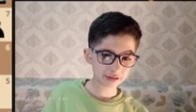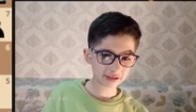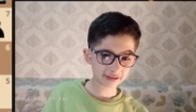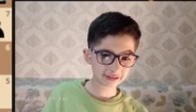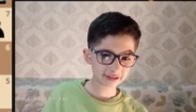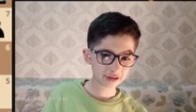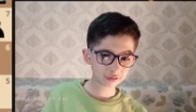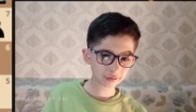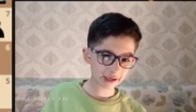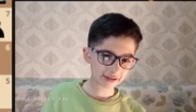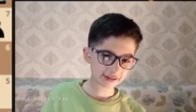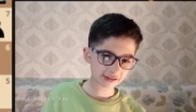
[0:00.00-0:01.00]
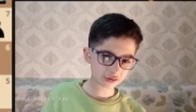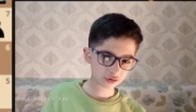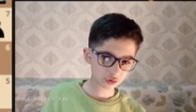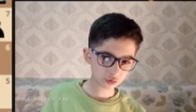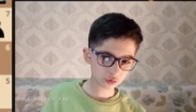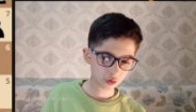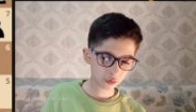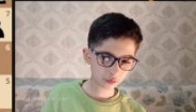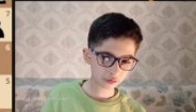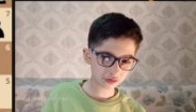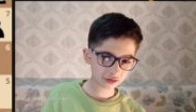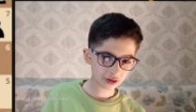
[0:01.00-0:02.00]
Like d3 has like 2
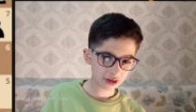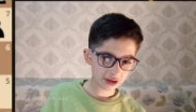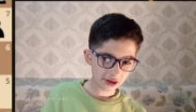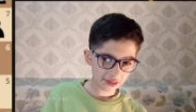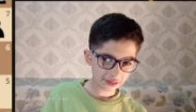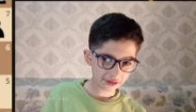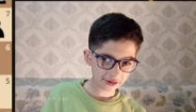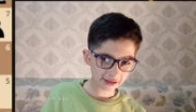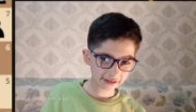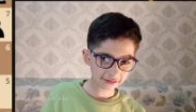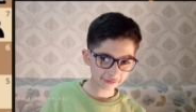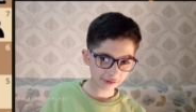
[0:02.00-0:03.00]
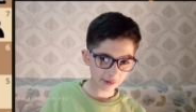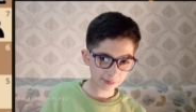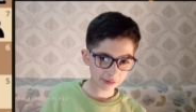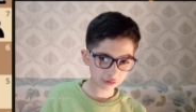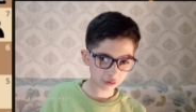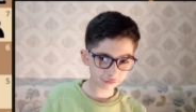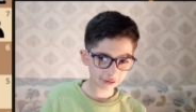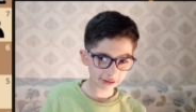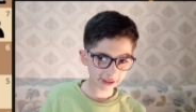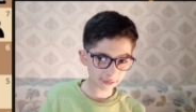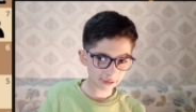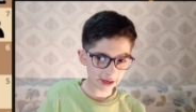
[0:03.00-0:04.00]
goals. The knight development over
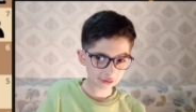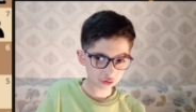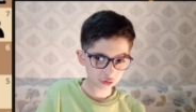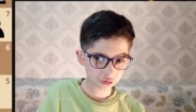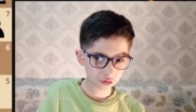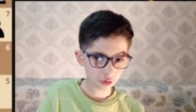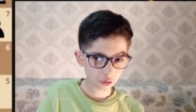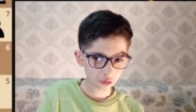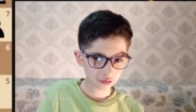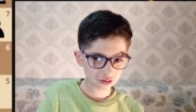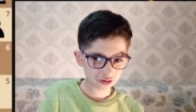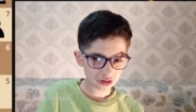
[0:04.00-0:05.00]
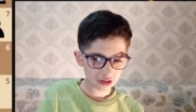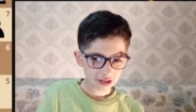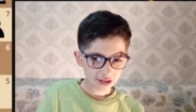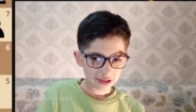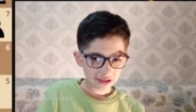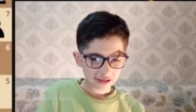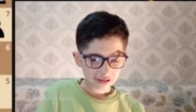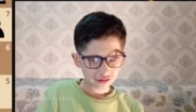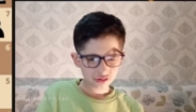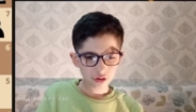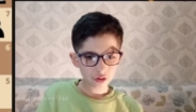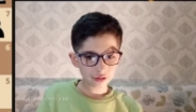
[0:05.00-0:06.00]
here had 2 goals.
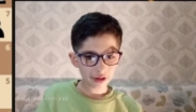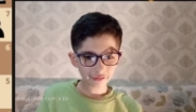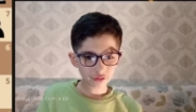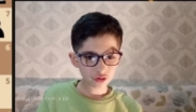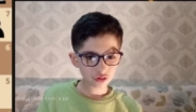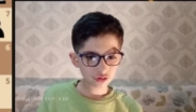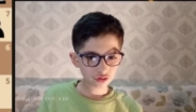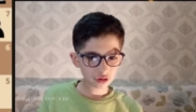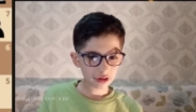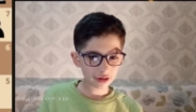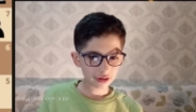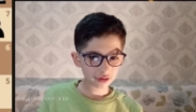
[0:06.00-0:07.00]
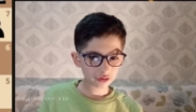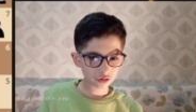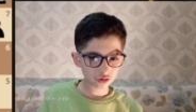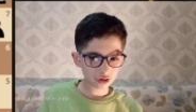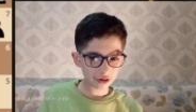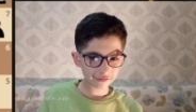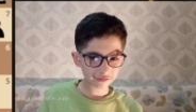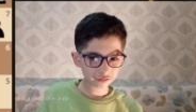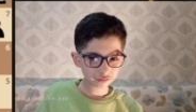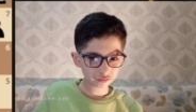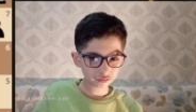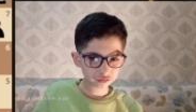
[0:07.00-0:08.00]
So you have to strive
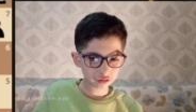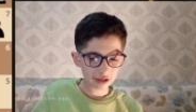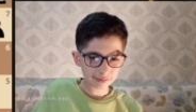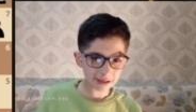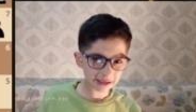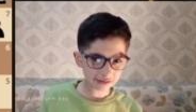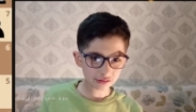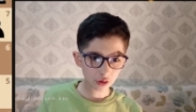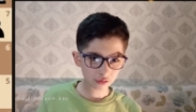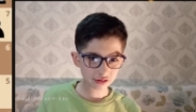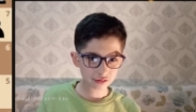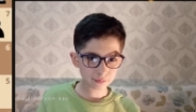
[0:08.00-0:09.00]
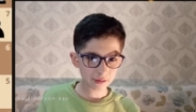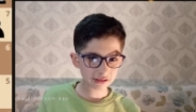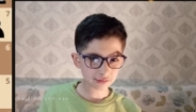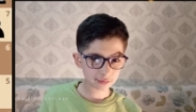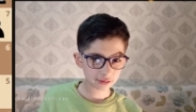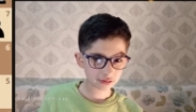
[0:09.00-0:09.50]
for as many goals as possible.